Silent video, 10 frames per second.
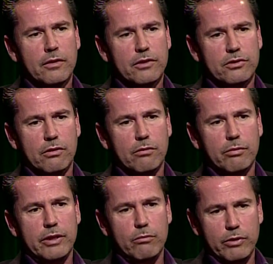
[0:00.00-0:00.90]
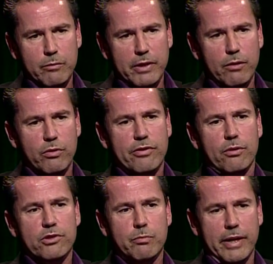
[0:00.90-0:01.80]
So we meet with
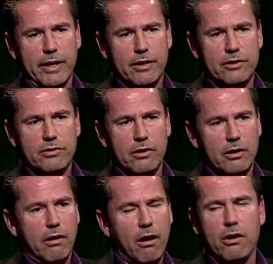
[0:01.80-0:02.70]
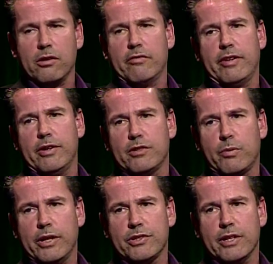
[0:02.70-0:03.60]
those bands on all our various
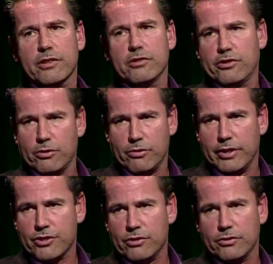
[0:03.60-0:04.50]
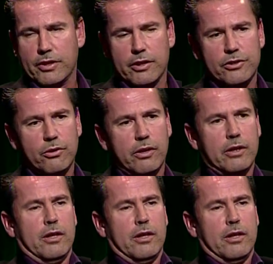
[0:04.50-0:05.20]
projects. It's their traditional territory.